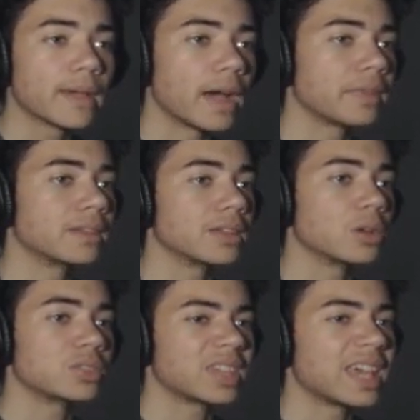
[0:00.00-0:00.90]
I think the
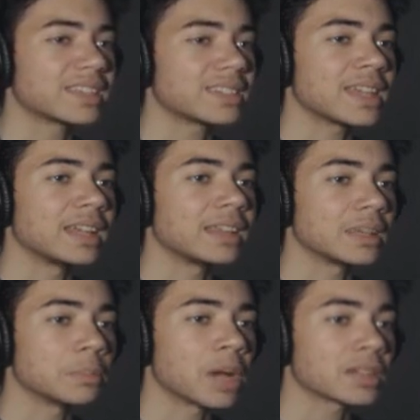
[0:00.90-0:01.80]
ghost can't stand
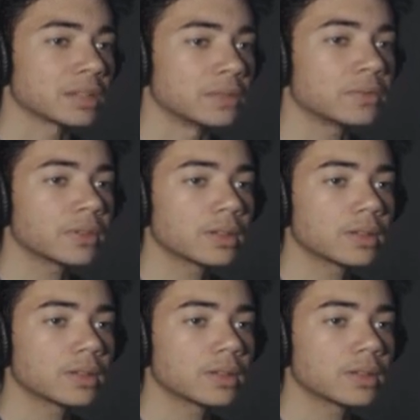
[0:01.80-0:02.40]
anything positive.